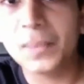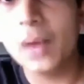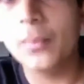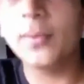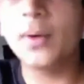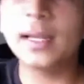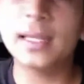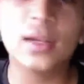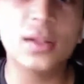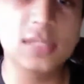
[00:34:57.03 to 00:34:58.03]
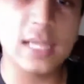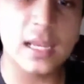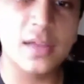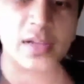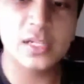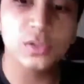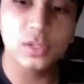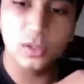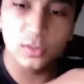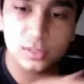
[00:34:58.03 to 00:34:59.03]
We want to hear those individual
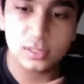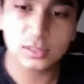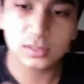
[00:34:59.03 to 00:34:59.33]
notes.